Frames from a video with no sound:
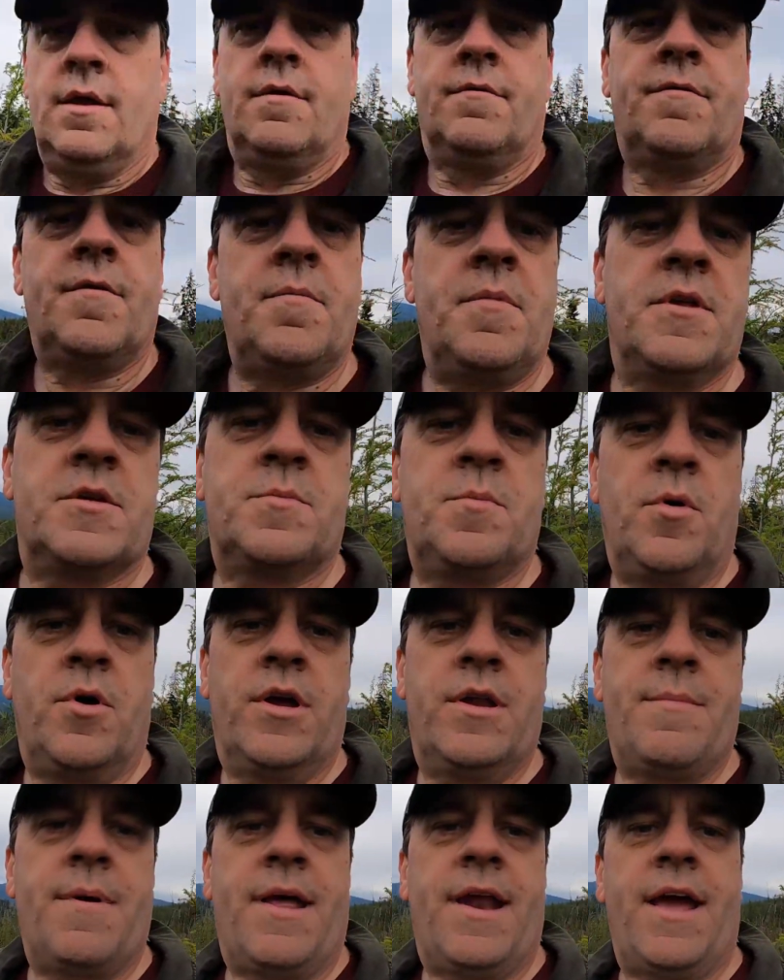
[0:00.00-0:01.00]
From this
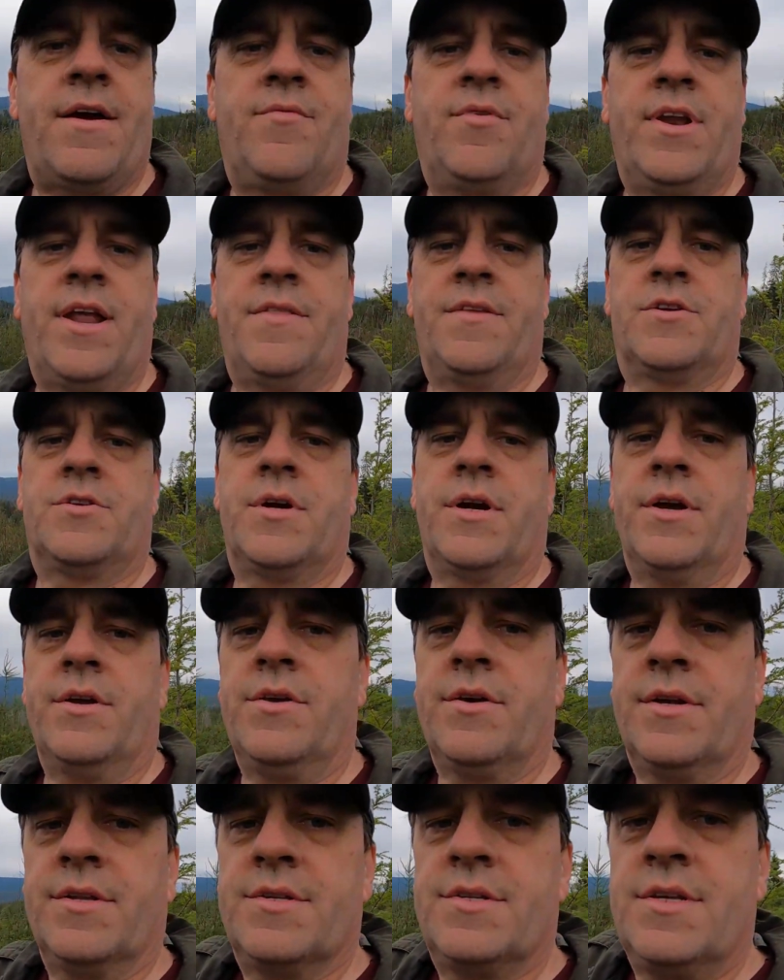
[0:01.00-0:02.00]
point, about halfway down the trail,
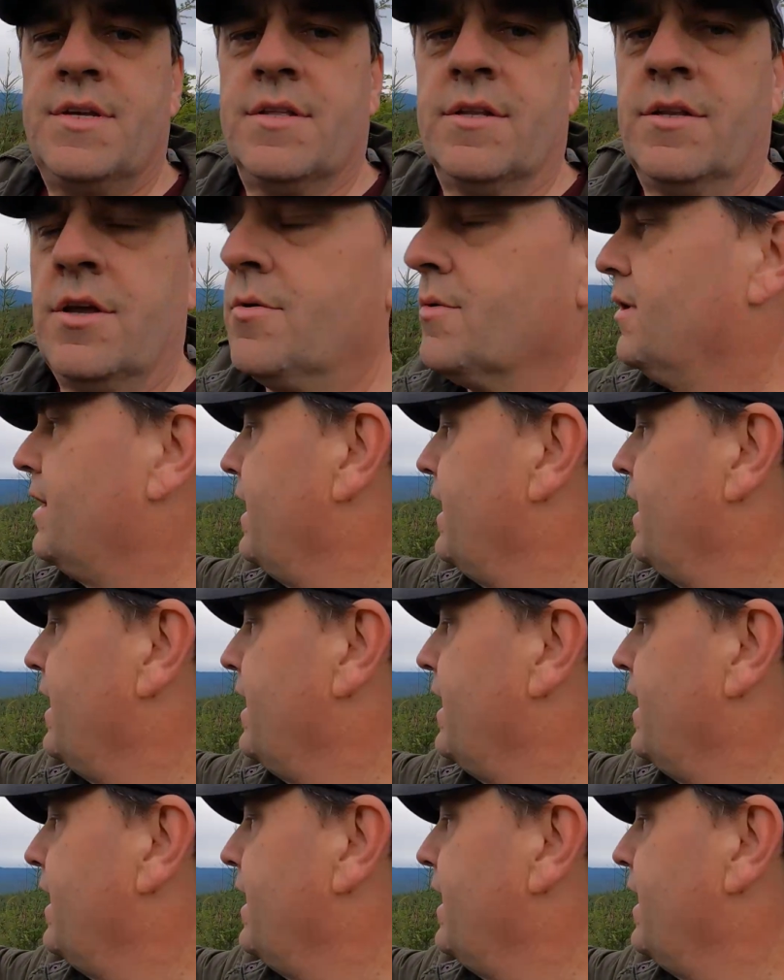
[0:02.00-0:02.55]
you can see the lower